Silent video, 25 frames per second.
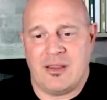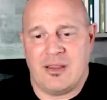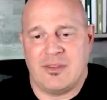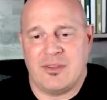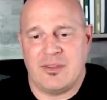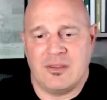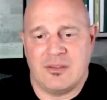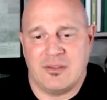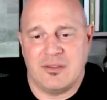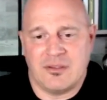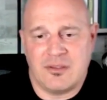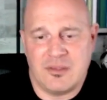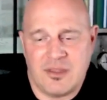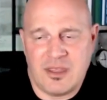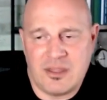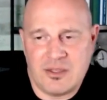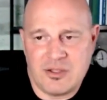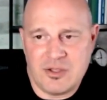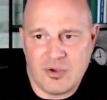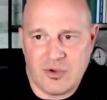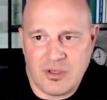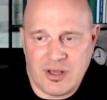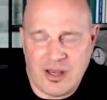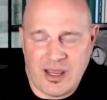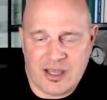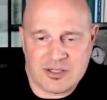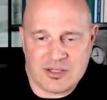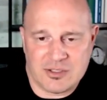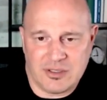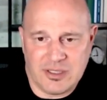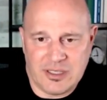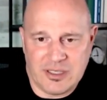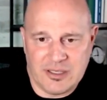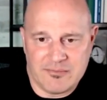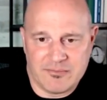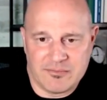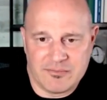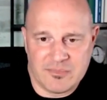then you can
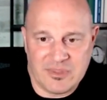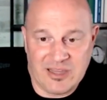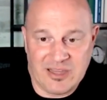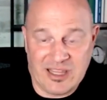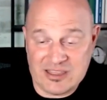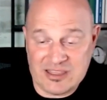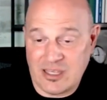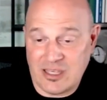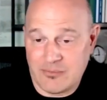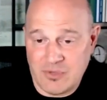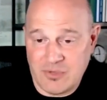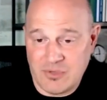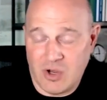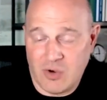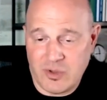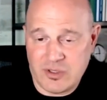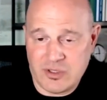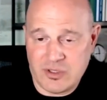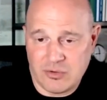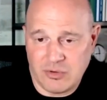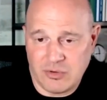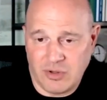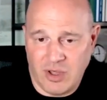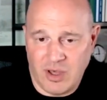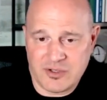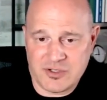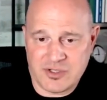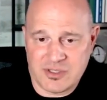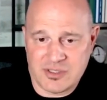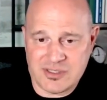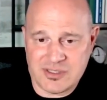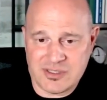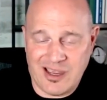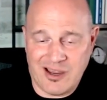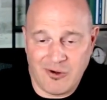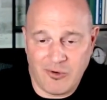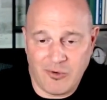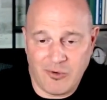actually let them know when you launch and
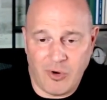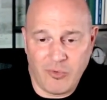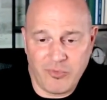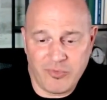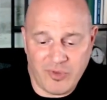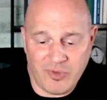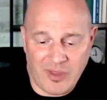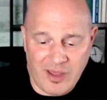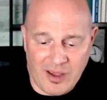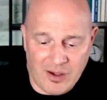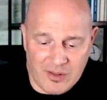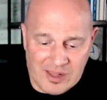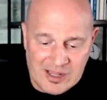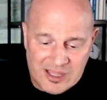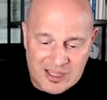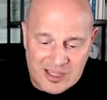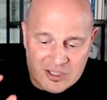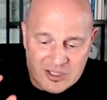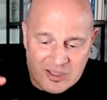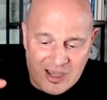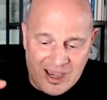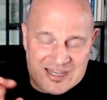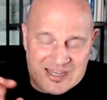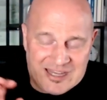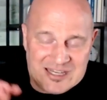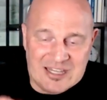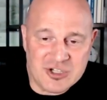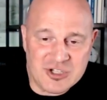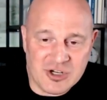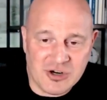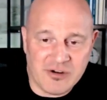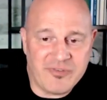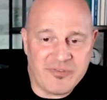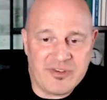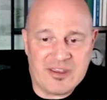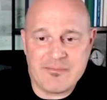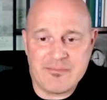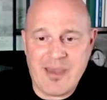say, oh, I need
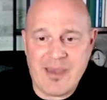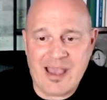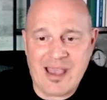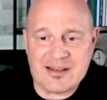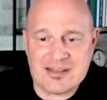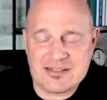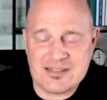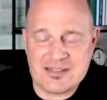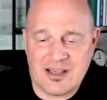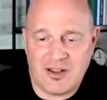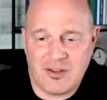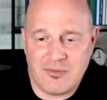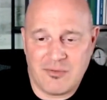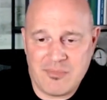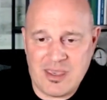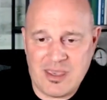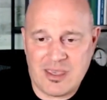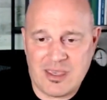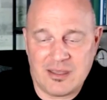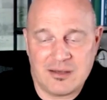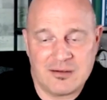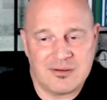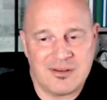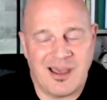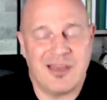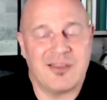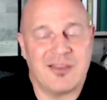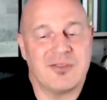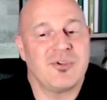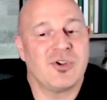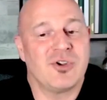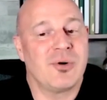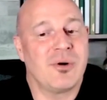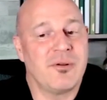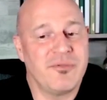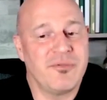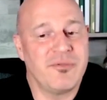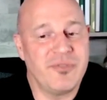your feedback to tell me, not
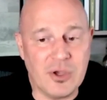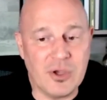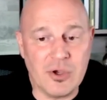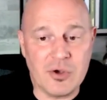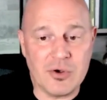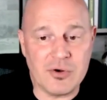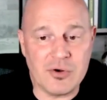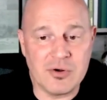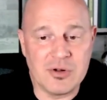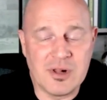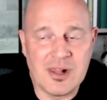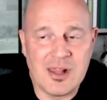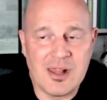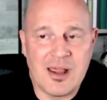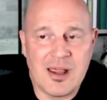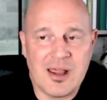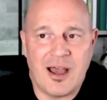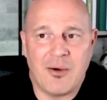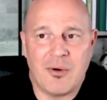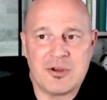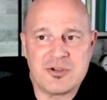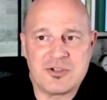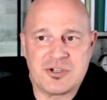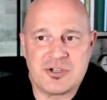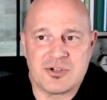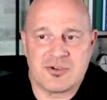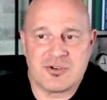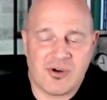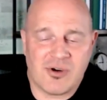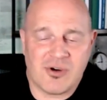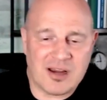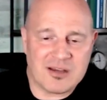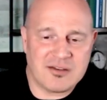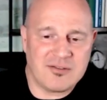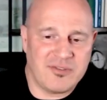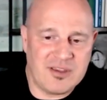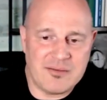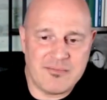your review. I want your
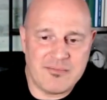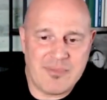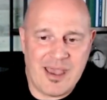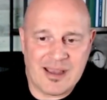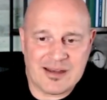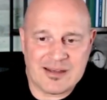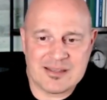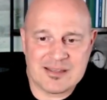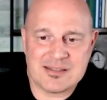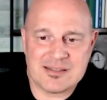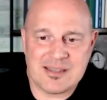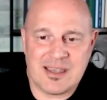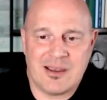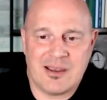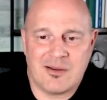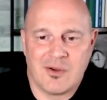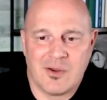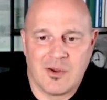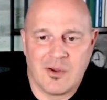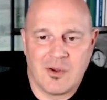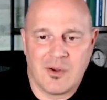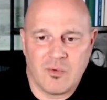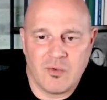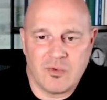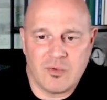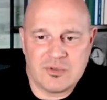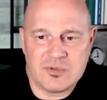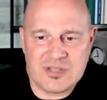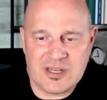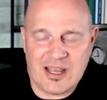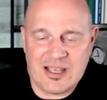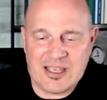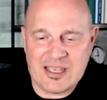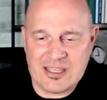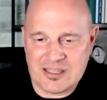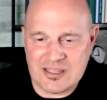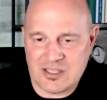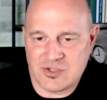direct feedback to say, did
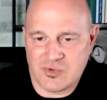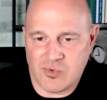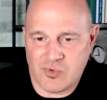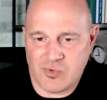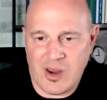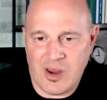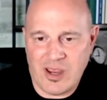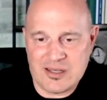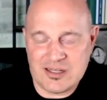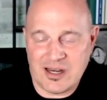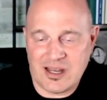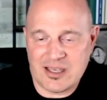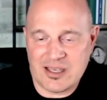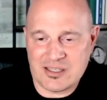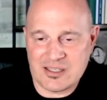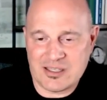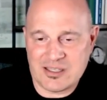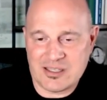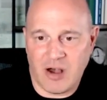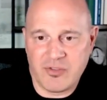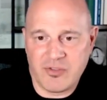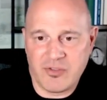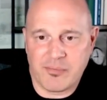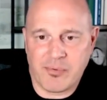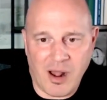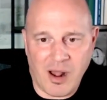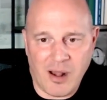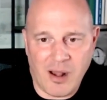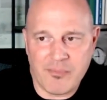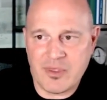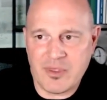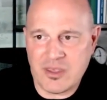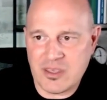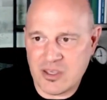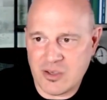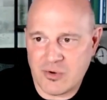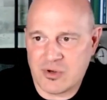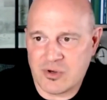I get this right? Did I solve the problem
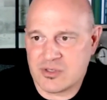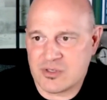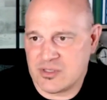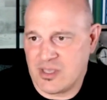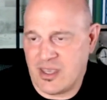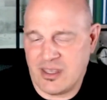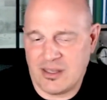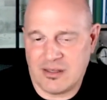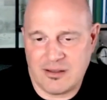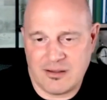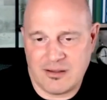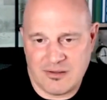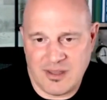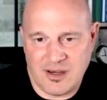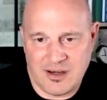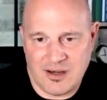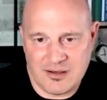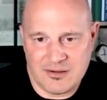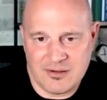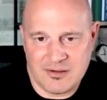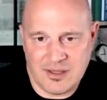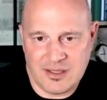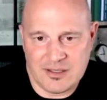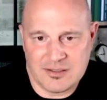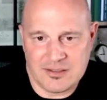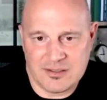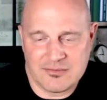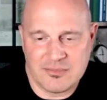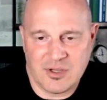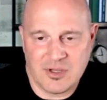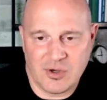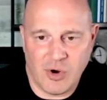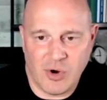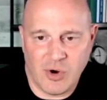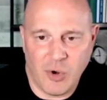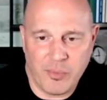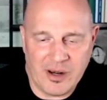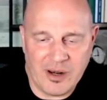that you were saying that
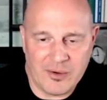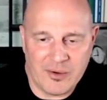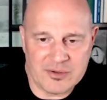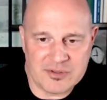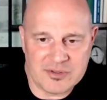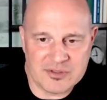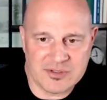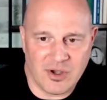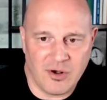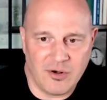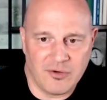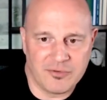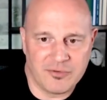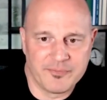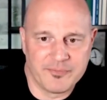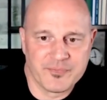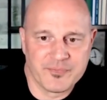you were hoping I would solve?